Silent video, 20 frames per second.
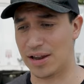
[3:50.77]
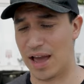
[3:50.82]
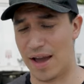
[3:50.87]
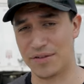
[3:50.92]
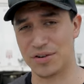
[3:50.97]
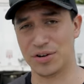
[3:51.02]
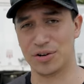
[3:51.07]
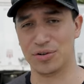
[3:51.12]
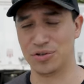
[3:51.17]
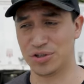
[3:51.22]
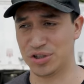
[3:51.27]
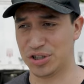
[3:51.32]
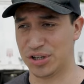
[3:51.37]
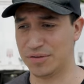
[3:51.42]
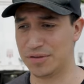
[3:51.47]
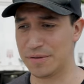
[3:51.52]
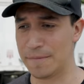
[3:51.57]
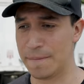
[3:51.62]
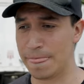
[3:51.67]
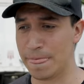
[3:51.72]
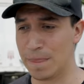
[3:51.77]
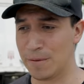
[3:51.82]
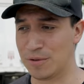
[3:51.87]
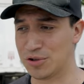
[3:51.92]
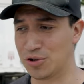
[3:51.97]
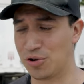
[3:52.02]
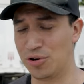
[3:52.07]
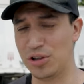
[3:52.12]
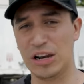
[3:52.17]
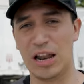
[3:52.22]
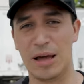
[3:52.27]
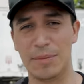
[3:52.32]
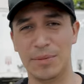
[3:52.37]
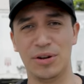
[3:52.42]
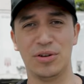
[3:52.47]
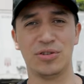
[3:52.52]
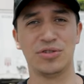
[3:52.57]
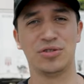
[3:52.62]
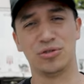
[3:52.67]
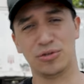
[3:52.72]
afternoon shift, which only allowed me
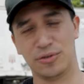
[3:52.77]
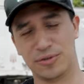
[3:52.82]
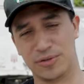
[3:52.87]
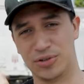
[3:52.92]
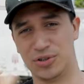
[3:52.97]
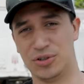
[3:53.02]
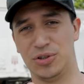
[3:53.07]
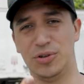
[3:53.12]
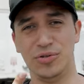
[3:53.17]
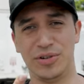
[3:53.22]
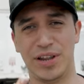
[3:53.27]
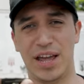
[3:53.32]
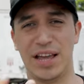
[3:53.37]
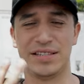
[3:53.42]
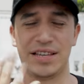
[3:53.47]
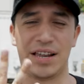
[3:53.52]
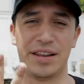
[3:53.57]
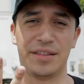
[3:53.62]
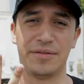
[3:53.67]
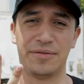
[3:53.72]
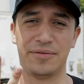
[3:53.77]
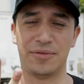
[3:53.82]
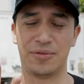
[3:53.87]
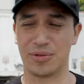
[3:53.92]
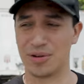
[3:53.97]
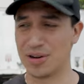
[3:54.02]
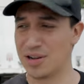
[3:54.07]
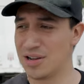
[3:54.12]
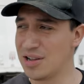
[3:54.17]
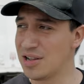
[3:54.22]
to go to school for 2 days out of the 4.